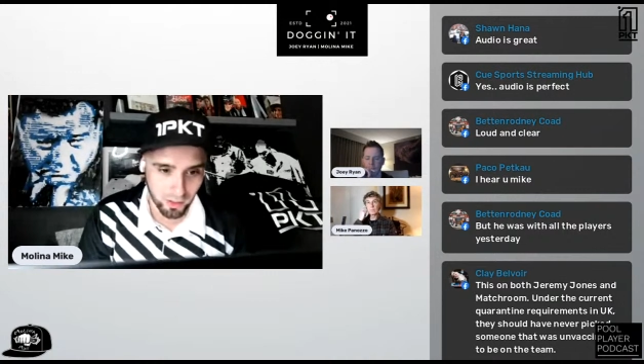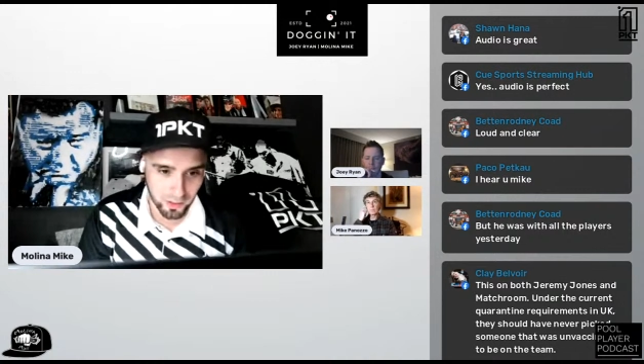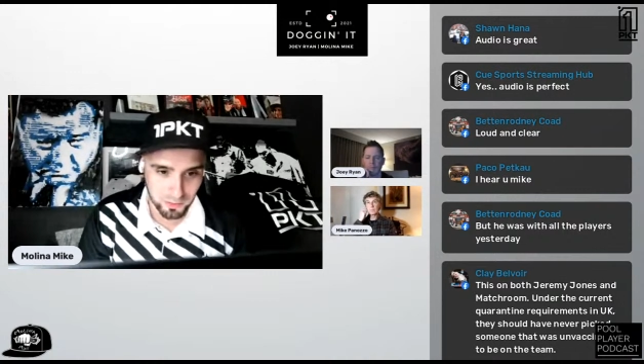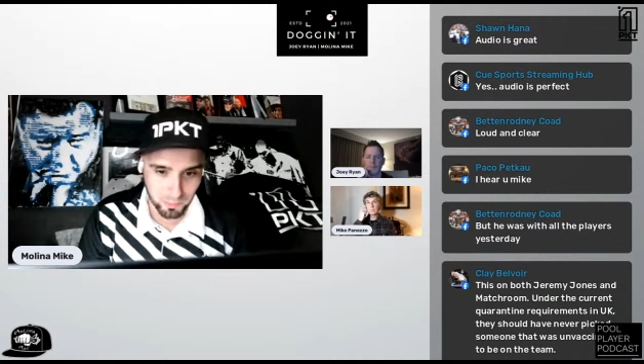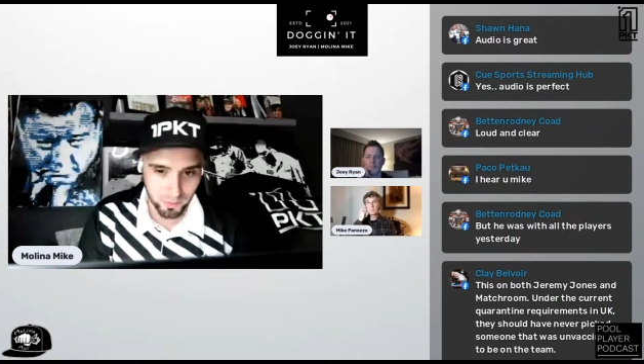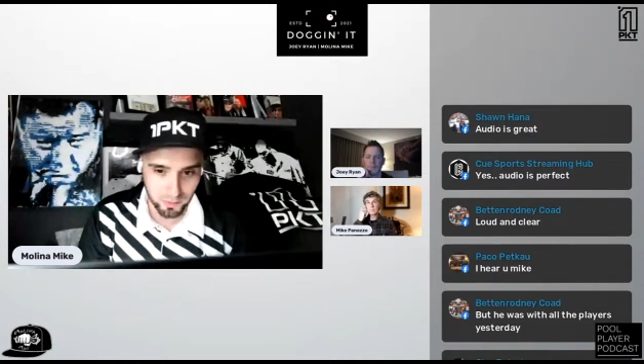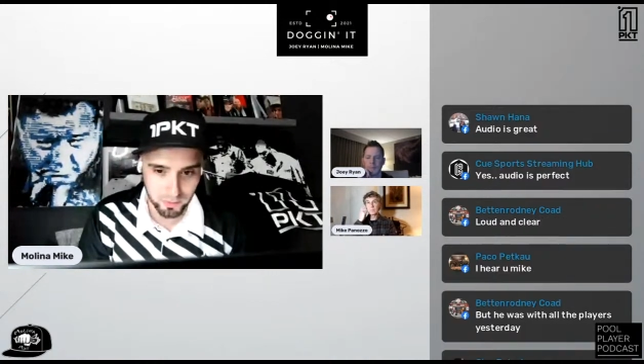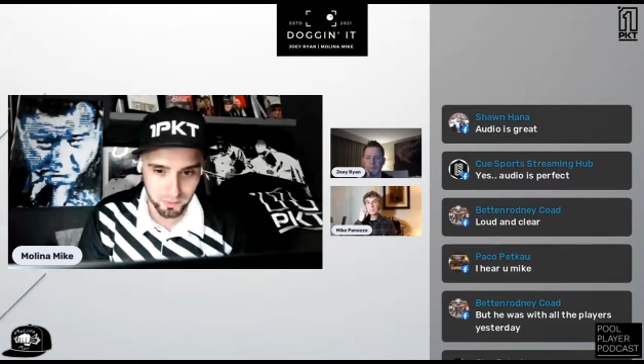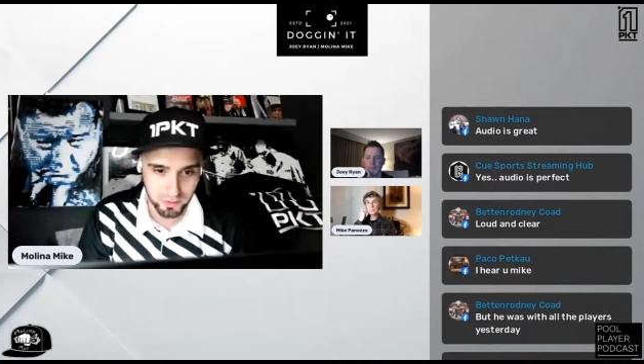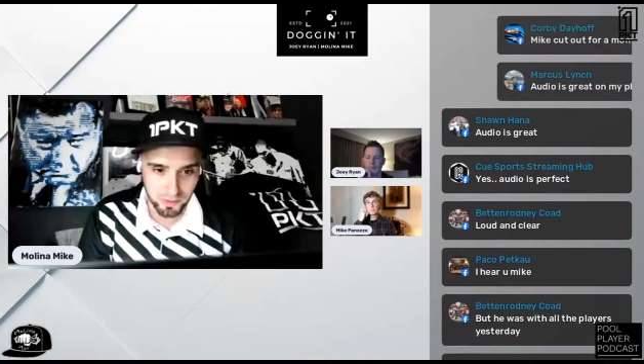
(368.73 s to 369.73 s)

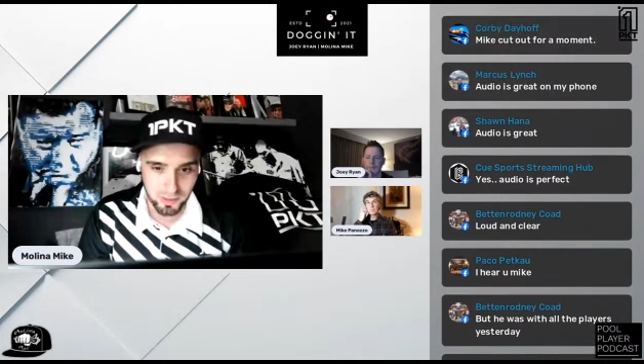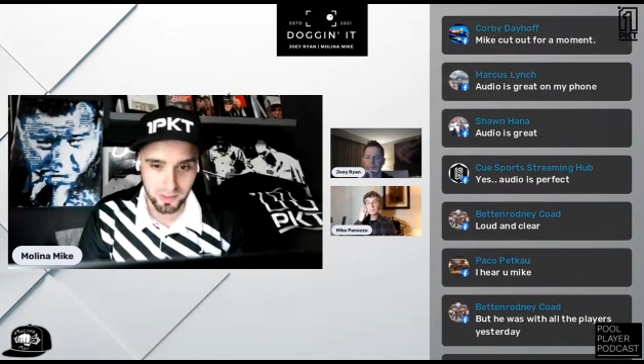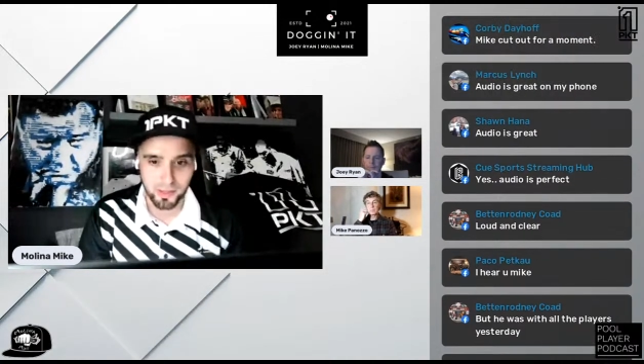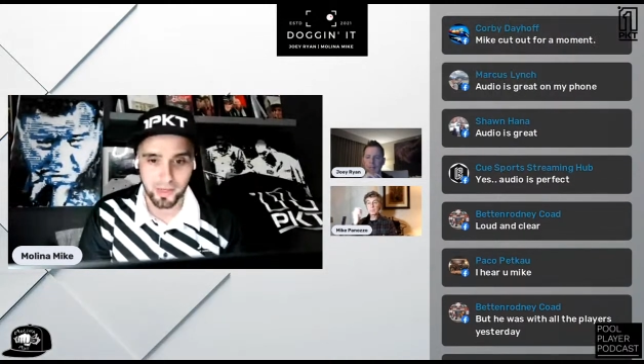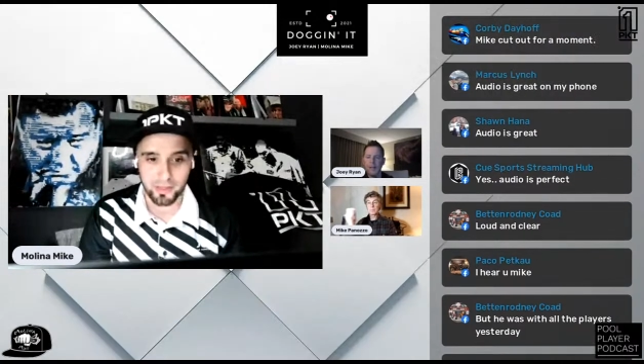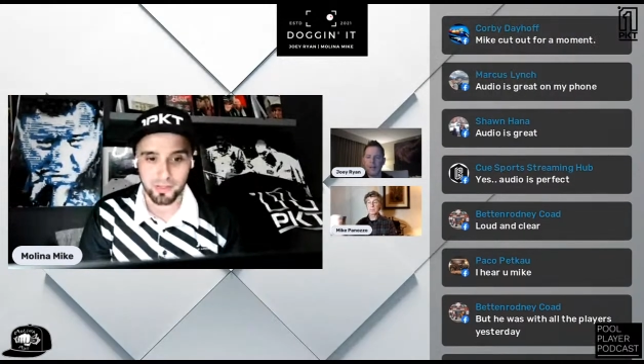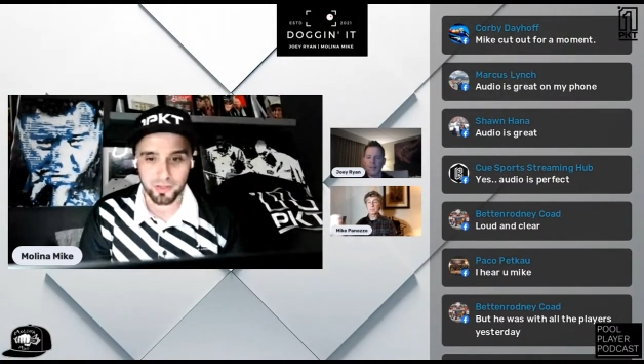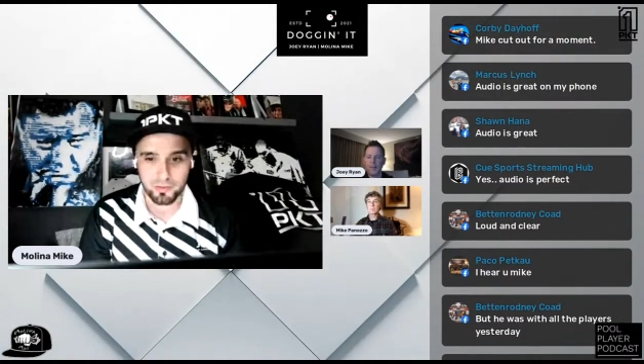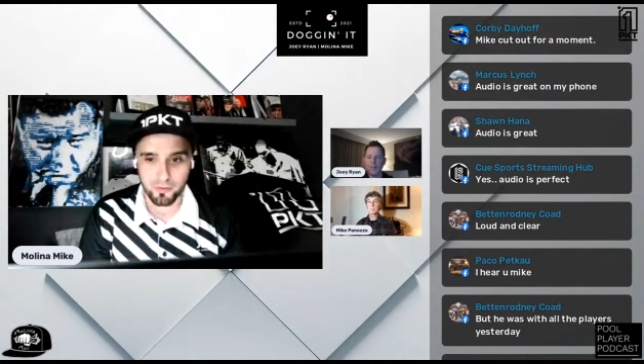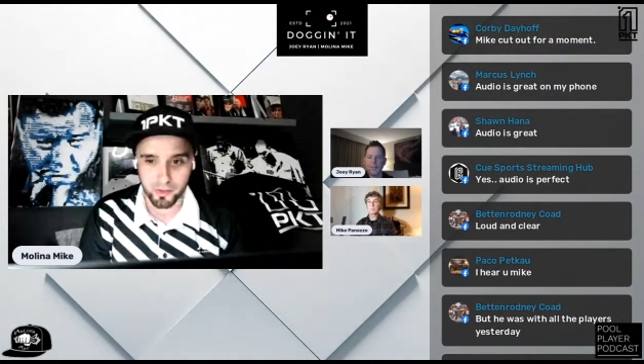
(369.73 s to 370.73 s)
experts, and it's
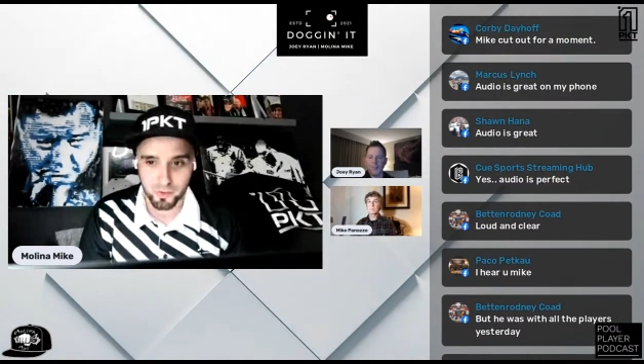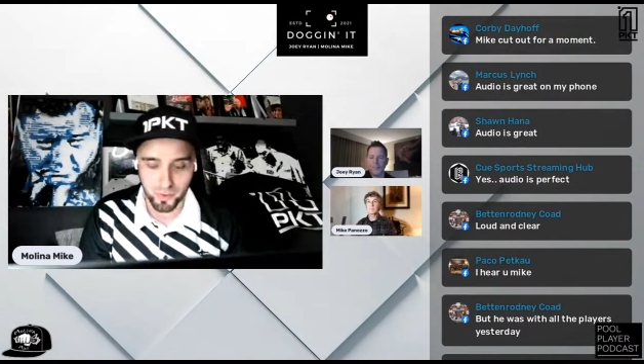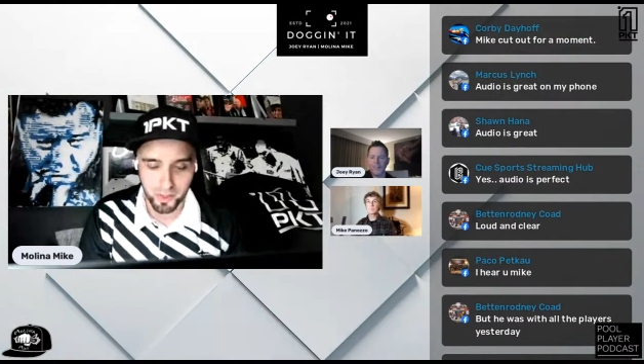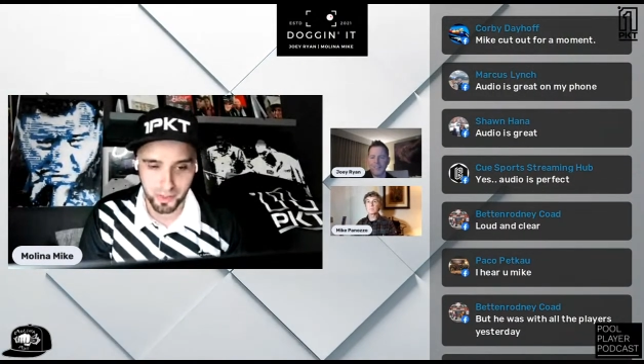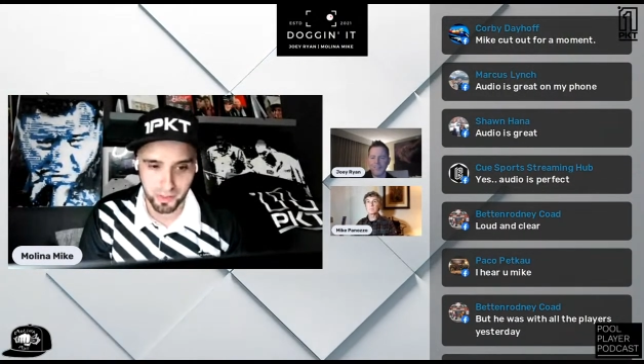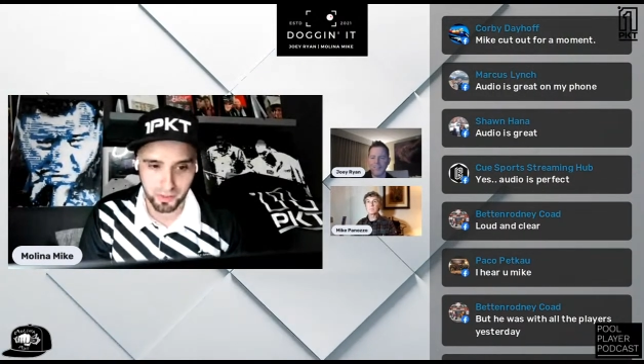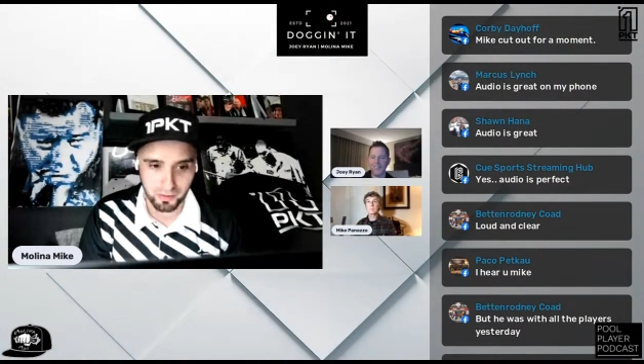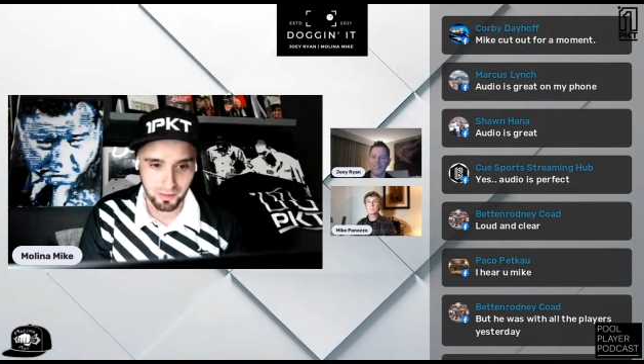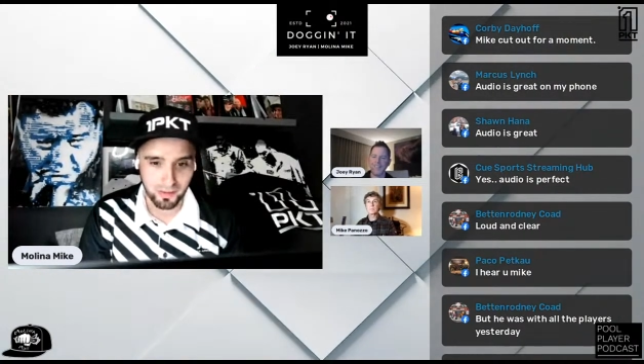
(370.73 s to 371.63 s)
just very draining,